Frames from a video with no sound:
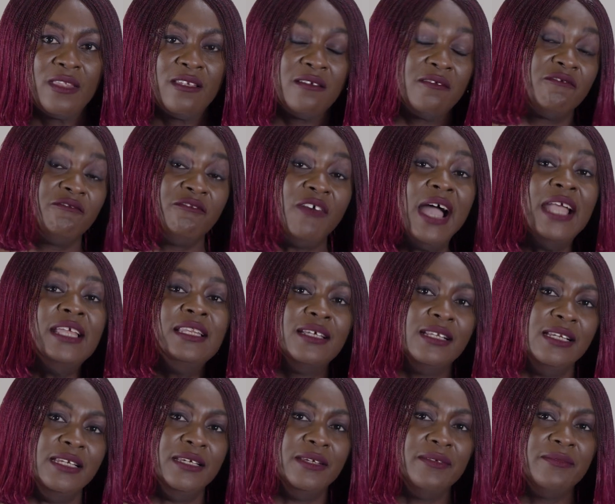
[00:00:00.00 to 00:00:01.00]

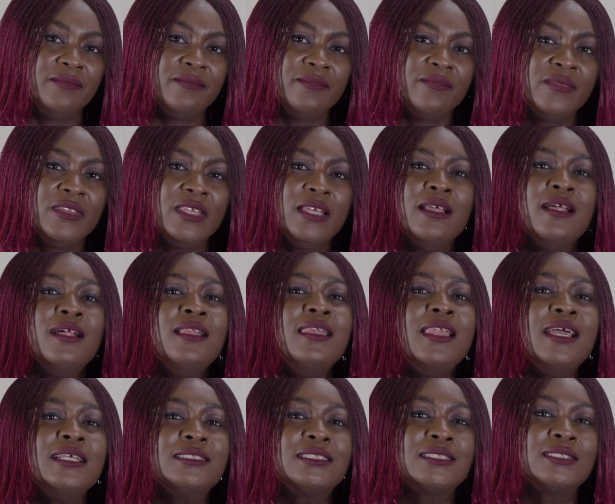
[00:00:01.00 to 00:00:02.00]
Finally,
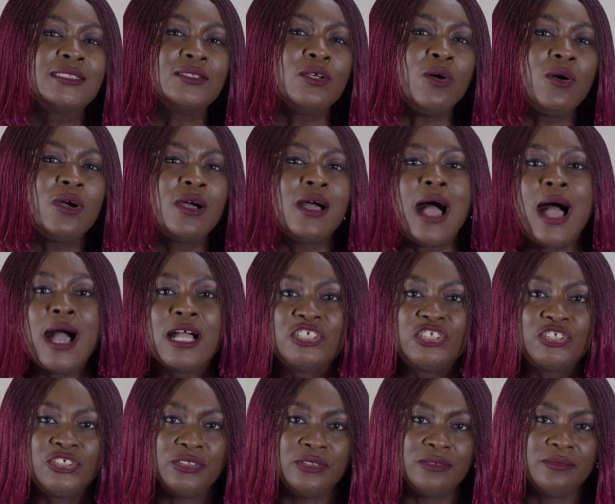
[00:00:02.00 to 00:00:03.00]
let's talk
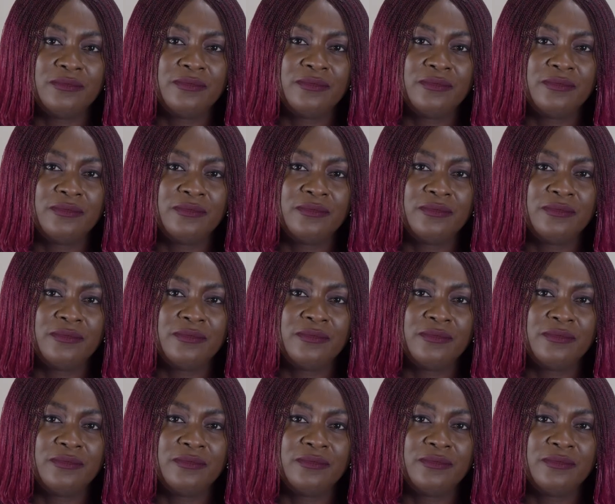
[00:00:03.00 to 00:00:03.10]
action.